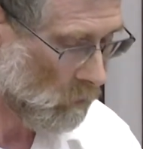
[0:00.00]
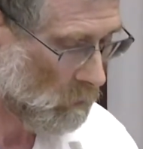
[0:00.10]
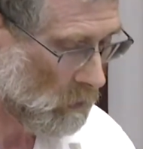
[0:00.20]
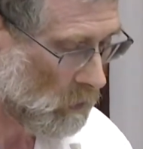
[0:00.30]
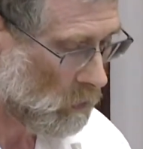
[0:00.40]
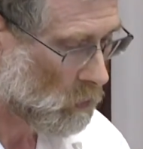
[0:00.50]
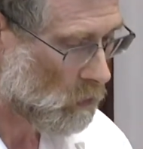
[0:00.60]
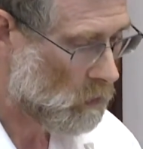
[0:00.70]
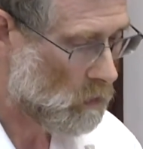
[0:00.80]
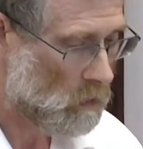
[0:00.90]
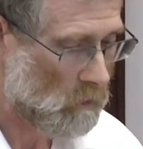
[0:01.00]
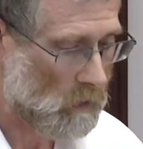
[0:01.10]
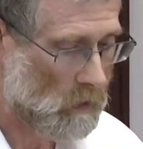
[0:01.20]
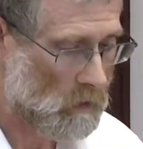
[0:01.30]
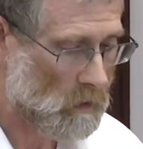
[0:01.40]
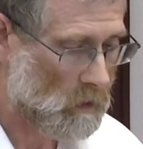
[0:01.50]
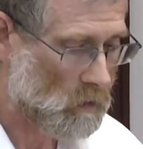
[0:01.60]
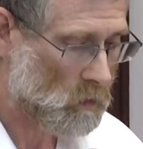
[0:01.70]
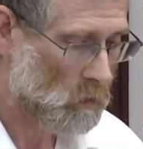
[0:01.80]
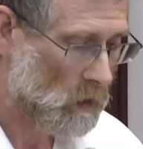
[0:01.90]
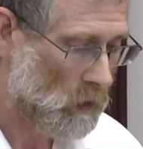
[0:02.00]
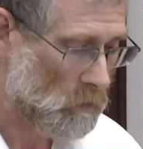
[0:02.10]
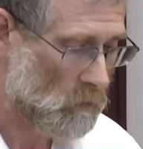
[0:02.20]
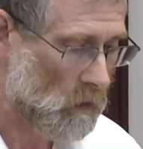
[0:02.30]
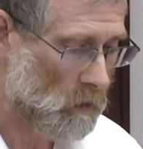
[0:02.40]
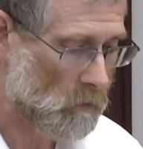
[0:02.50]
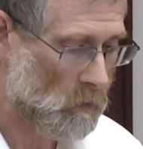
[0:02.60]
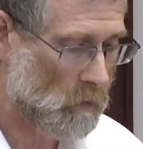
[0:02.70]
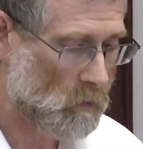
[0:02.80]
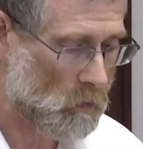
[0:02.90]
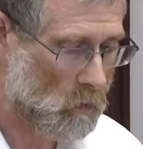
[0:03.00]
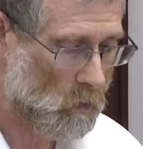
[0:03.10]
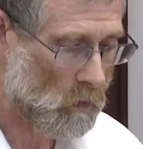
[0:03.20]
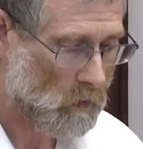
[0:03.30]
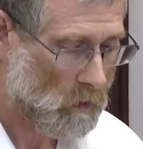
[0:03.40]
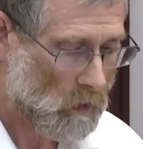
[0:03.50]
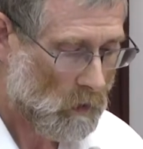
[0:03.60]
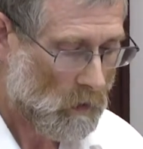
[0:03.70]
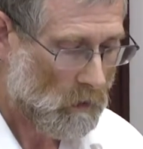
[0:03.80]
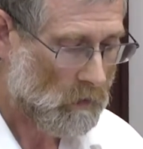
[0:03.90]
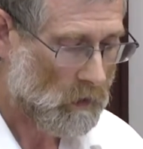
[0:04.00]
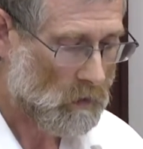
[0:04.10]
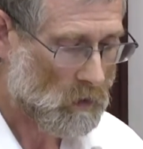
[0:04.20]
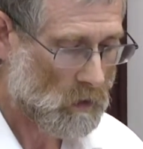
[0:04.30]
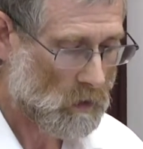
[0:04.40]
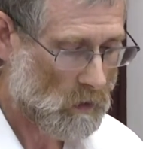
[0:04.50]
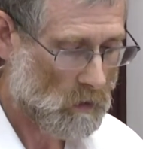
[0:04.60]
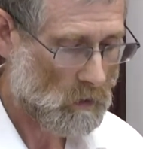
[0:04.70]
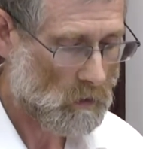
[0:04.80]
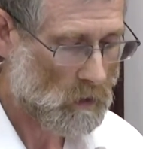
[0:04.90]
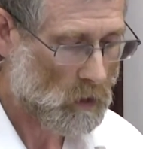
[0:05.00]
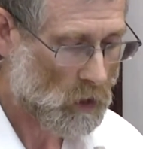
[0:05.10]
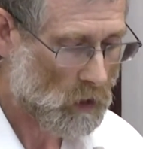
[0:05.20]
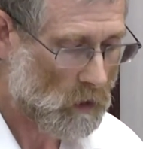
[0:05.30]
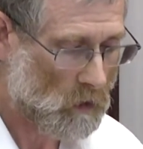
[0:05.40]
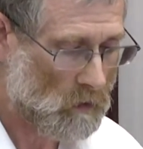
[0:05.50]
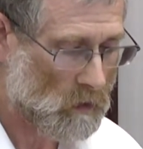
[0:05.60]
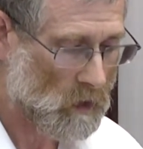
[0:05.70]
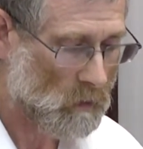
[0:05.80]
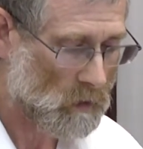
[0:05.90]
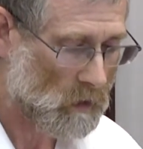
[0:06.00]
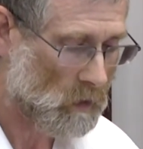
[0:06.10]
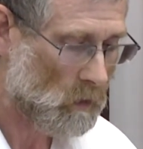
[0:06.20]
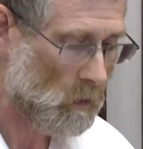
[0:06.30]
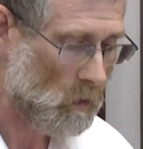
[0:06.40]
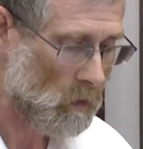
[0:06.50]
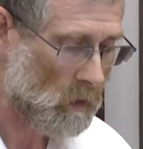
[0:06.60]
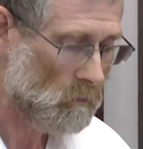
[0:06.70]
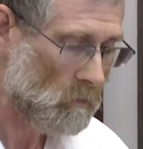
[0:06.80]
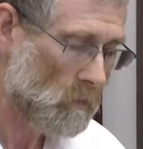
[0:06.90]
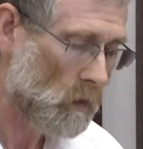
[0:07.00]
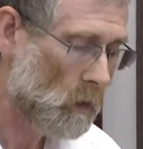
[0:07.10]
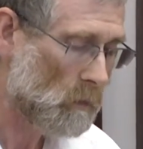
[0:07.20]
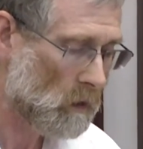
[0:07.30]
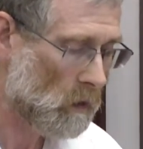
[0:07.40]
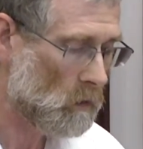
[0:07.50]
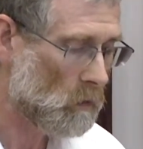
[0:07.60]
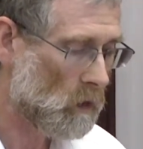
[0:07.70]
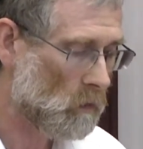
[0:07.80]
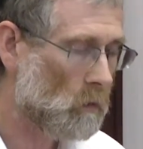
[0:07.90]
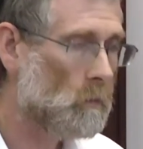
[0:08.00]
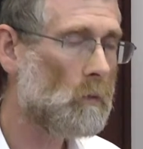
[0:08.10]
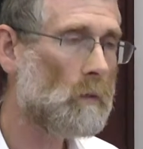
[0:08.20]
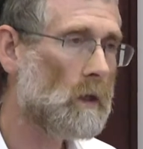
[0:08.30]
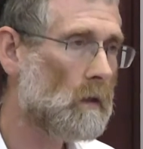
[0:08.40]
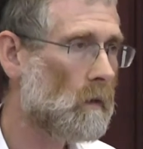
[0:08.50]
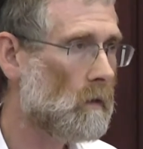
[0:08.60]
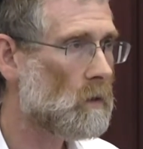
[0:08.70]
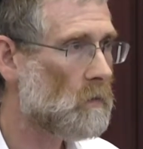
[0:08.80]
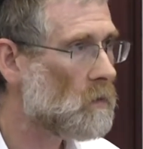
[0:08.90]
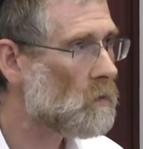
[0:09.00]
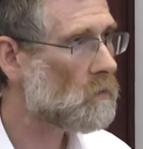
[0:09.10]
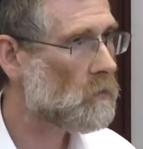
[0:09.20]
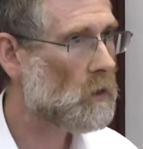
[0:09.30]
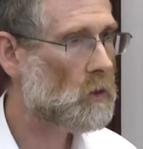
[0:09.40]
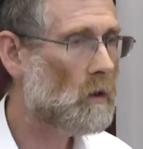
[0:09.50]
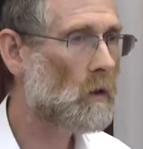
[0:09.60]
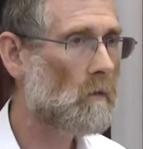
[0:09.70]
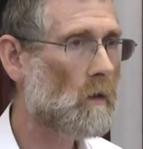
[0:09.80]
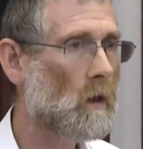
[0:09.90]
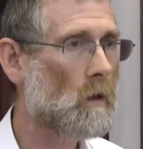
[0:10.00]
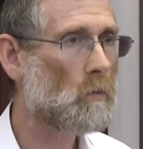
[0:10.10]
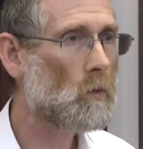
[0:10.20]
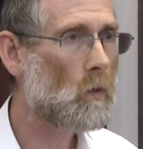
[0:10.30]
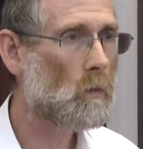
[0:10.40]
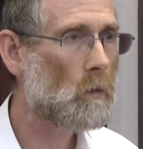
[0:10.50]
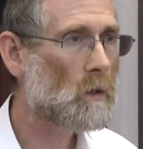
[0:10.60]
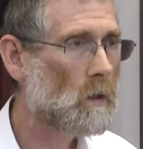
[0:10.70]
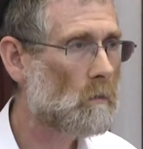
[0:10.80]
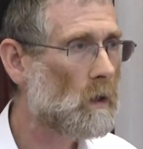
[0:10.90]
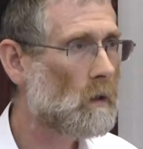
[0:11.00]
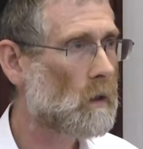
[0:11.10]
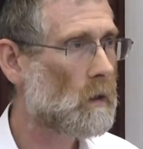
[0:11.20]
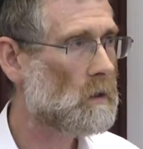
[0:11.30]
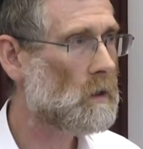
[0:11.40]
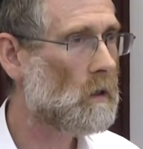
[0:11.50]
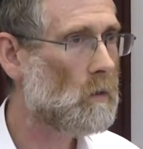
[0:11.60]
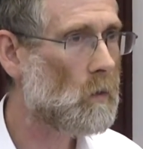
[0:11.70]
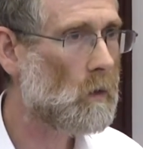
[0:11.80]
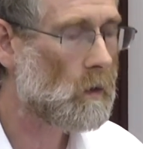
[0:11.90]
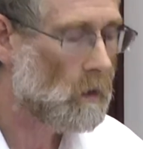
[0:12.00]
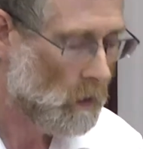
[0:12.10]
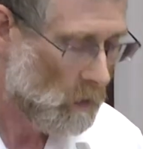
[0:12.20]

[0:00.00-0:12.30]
the page on the handout, we have first of all the rule that Tishri lo nitaber or lo matzinu elul mubar. These are different versions of the same rule, but what it means is that Elul